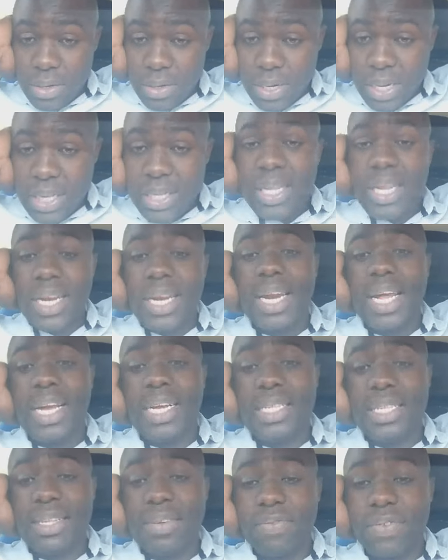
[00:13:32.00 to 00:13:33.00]
And then
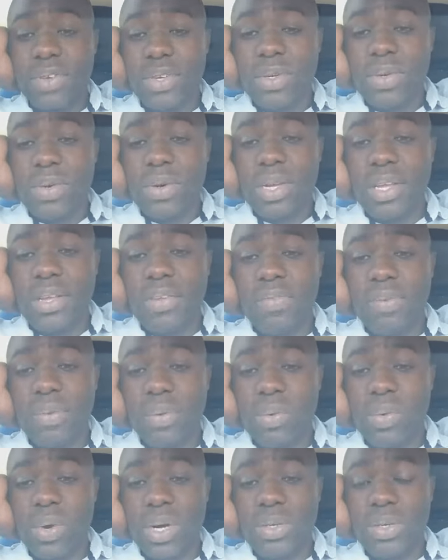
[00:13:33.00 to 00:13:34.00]
like the video if
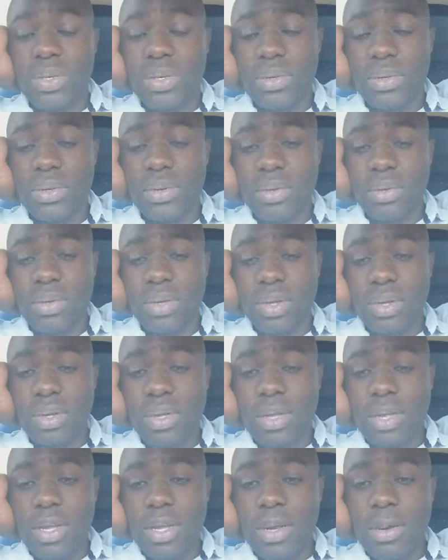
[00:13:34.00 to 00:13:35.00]
you want to.
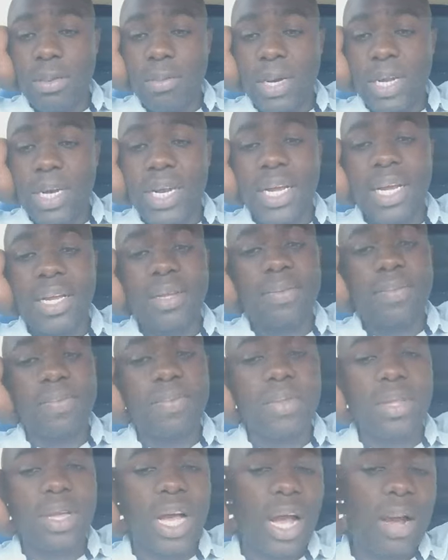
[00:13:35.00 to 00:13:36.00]
But hey,
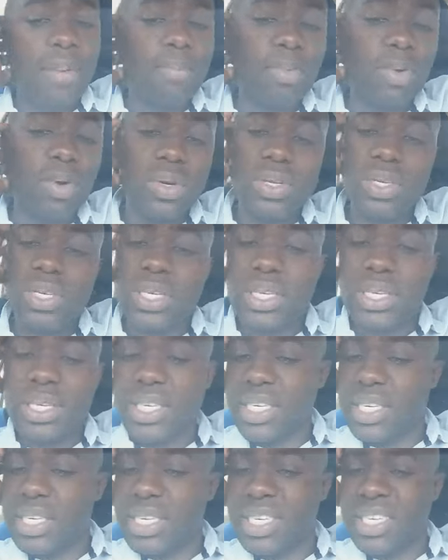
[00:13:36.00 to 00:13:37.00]
I'm not
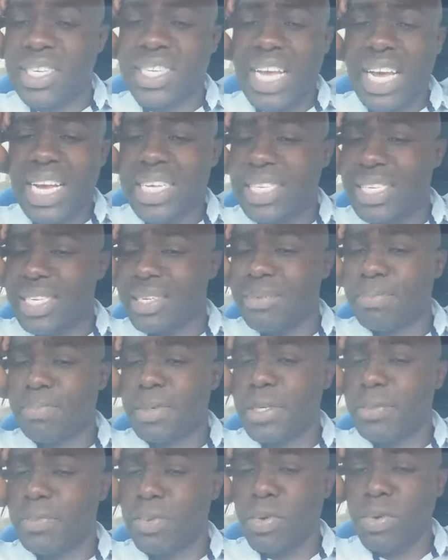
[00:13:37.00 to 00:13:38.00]
criticizing
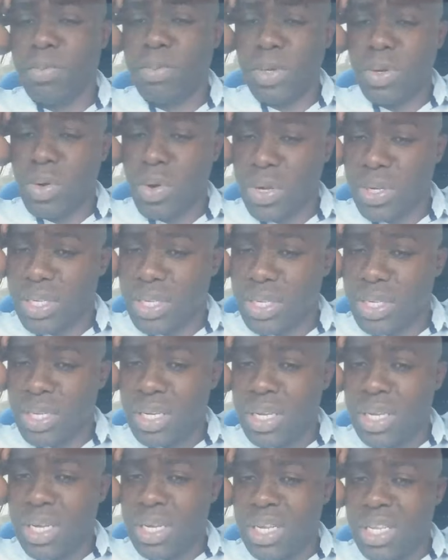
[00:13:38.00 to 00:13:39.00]
people because
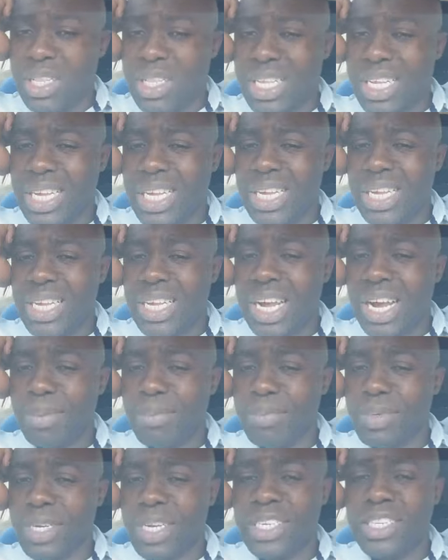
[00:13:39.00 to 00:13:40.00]

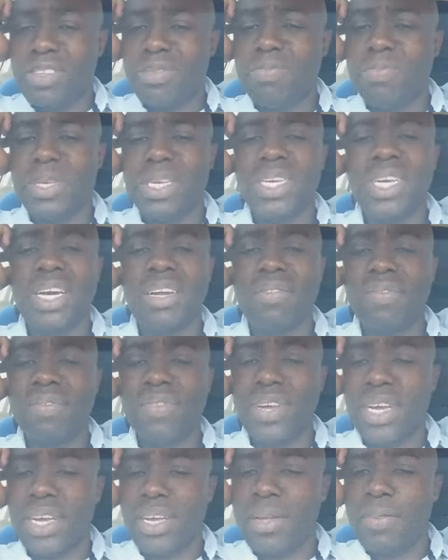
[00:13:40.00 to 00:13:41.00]
I'm just being
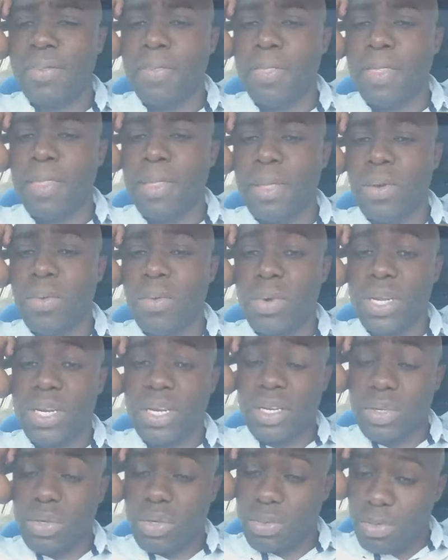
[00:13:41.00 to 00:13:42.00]
unfair. We
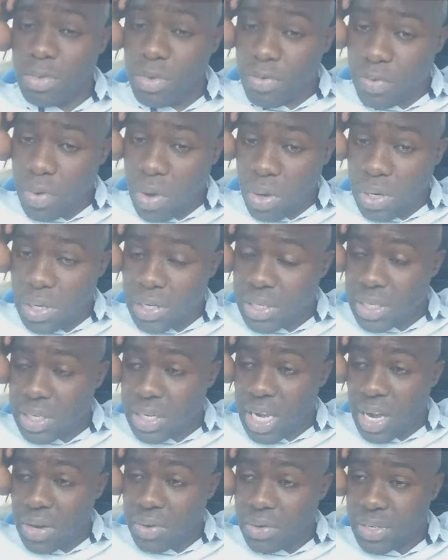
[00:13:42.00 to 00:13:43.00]
need to move on as a
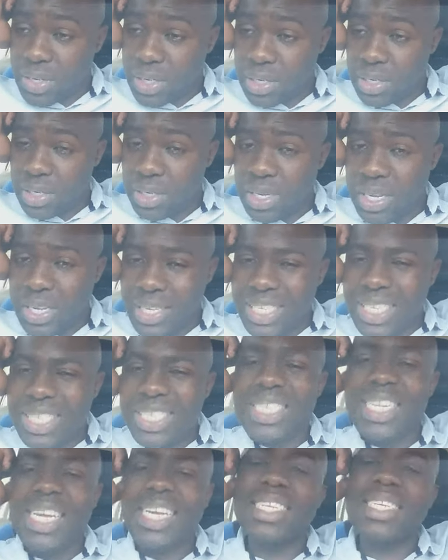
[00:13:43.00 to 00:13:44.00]
country.
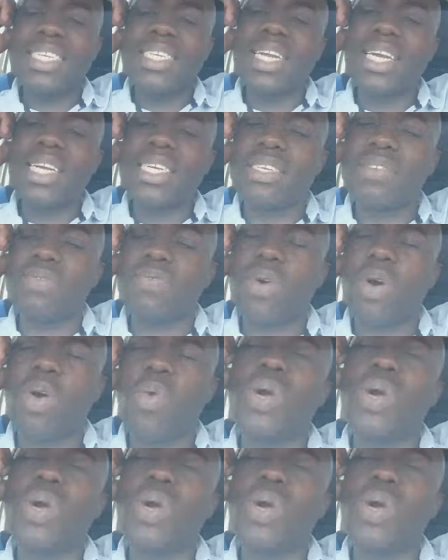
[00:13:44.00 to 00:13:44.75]
Since 1994,